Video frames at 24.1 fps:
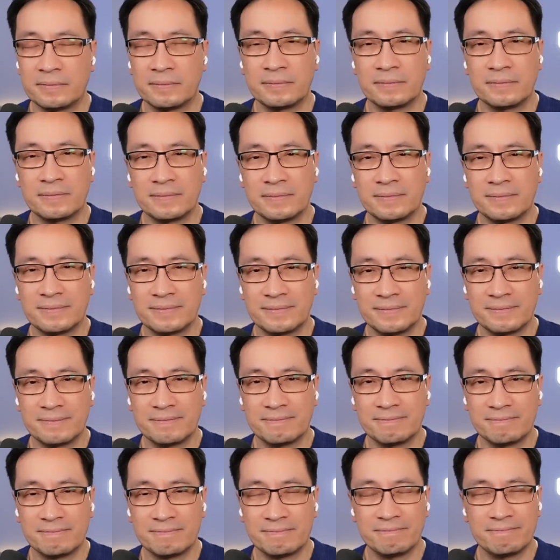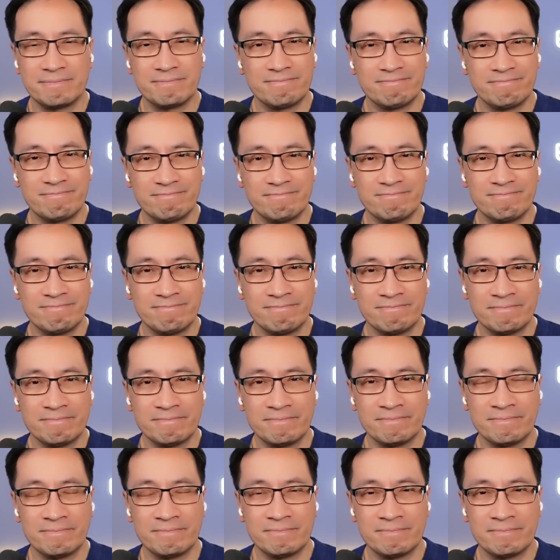
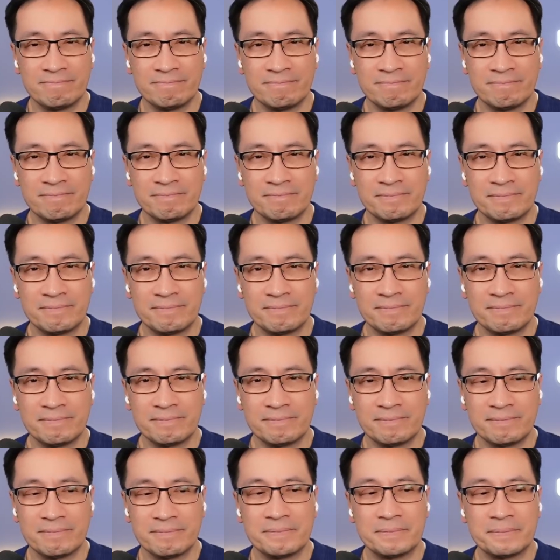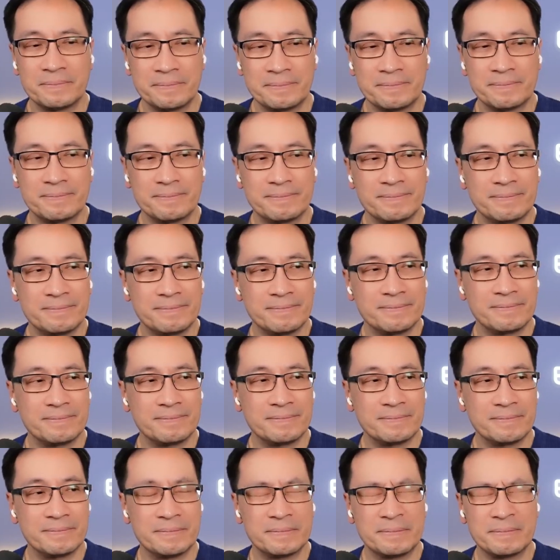
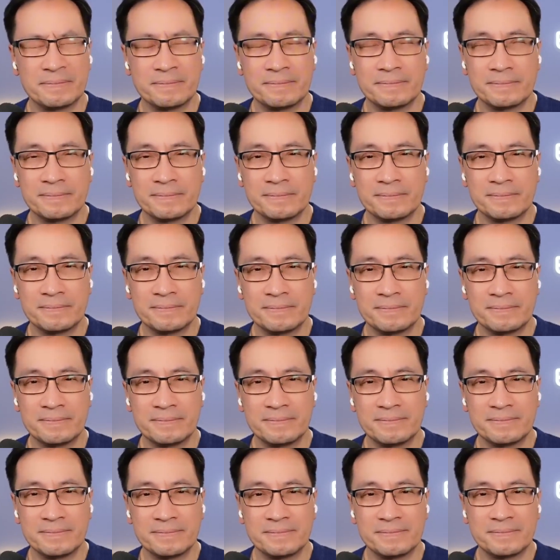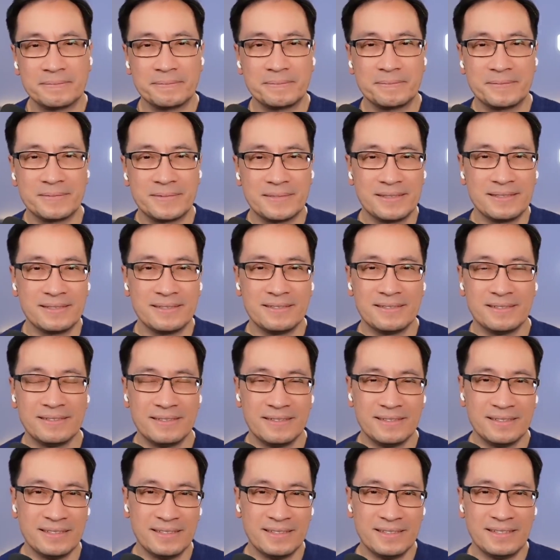
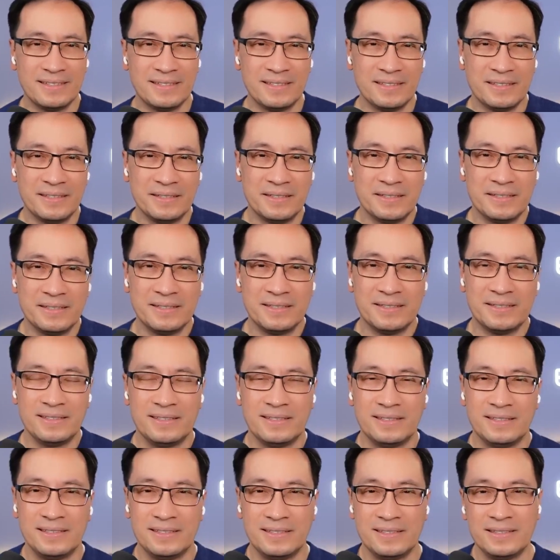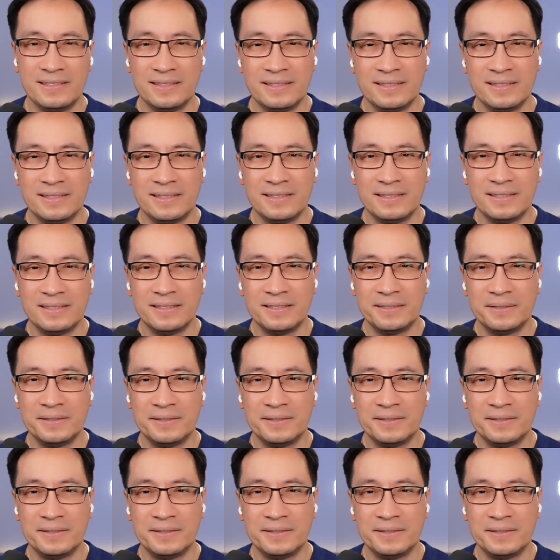No words are spoken by the person on screen.